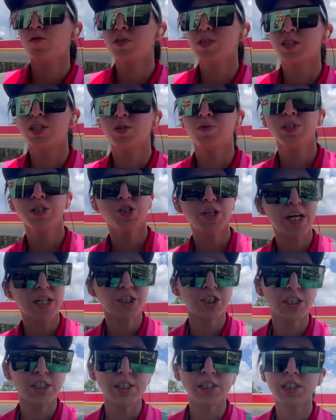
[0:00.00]
was doing
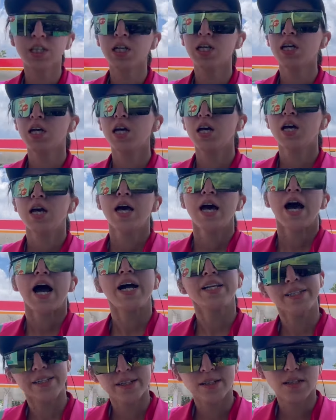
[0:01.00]
crashes. I
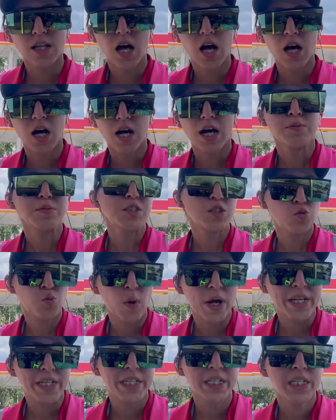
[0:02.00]
did a lot. I'm
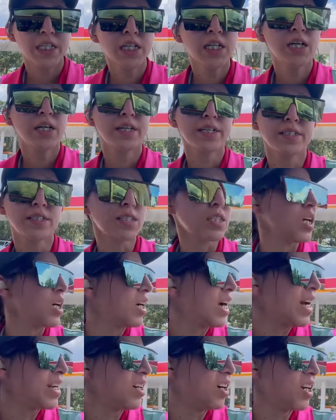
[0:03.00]
sweaty. It's
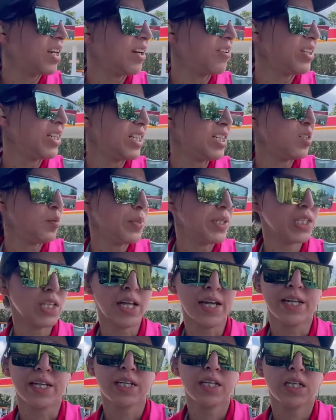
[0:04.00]
kind of hot out here, but
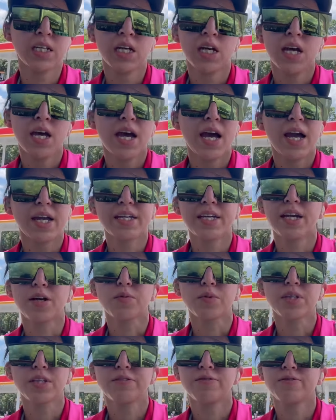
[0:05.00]
like I can't
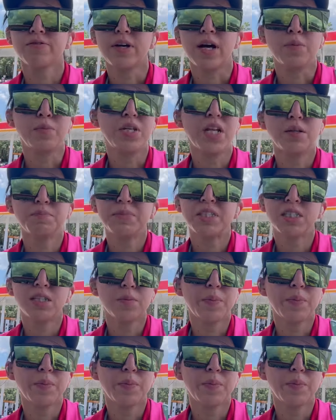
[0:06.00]
really, I'm numb to the